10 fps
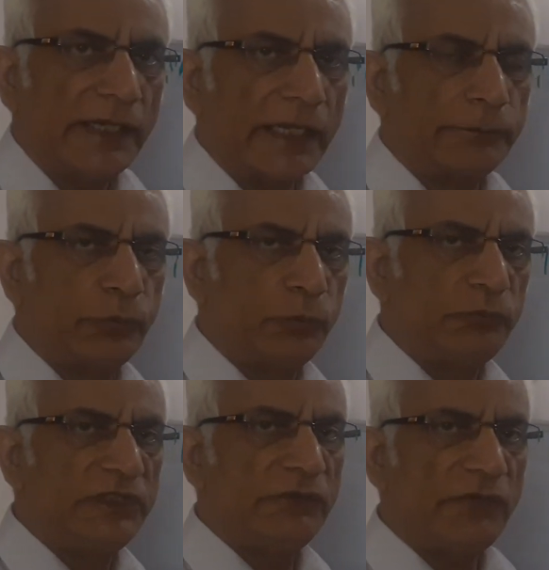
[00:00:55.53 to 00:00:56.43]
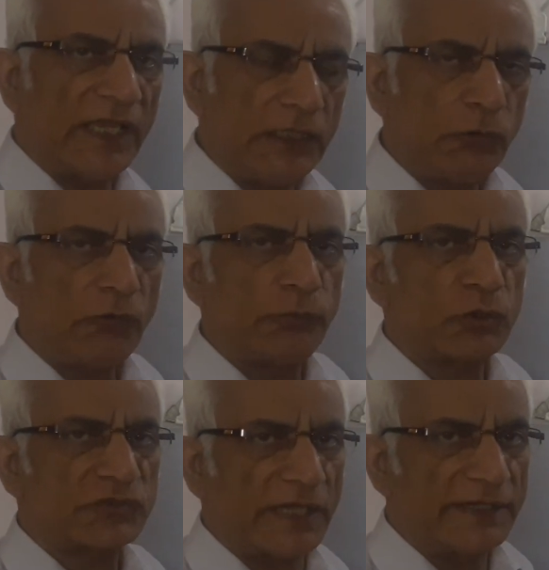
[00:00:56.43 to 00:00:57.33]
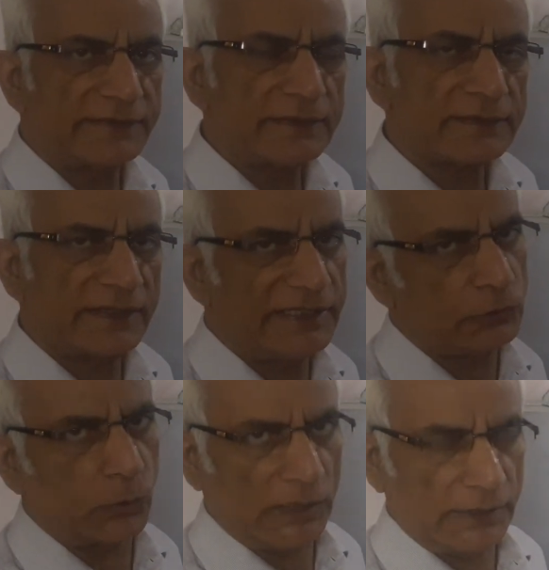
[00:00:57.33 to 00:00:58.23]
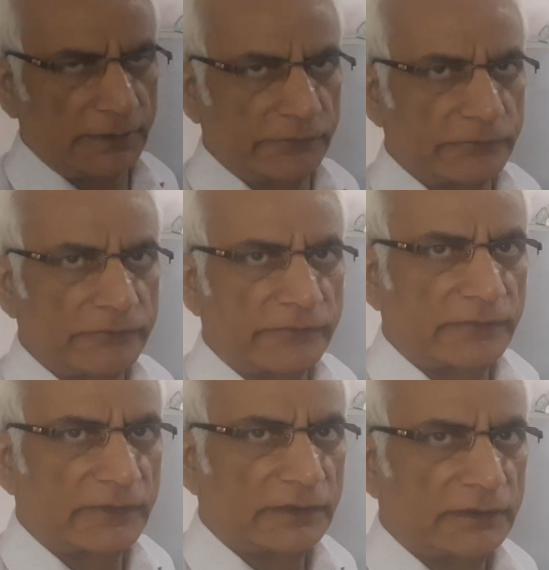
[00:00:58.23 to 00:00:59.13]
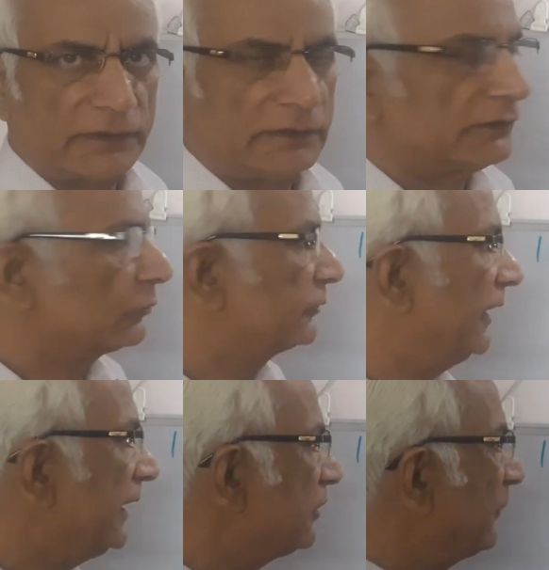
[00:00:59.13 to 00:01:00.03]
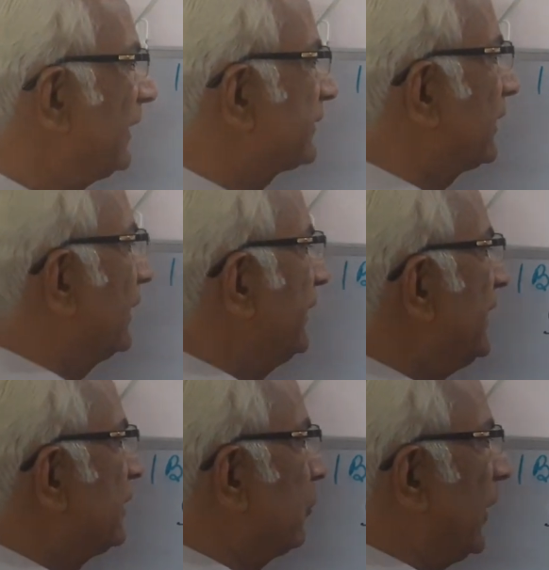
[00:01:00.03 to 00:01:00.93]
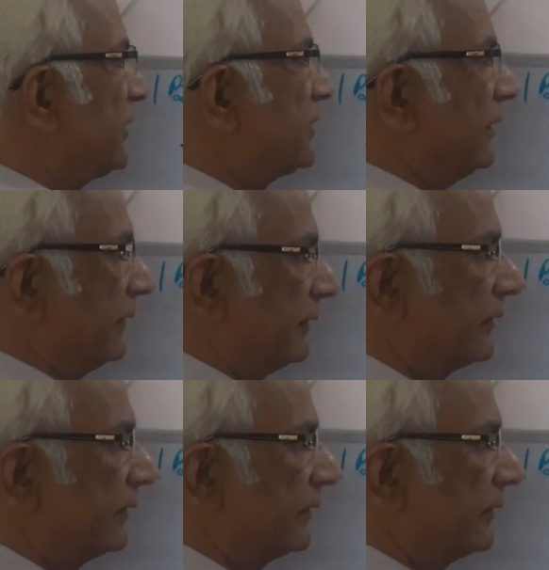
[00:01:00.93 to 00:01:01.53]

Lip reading: And the value of both sides is equal. So that is why it's called an equation.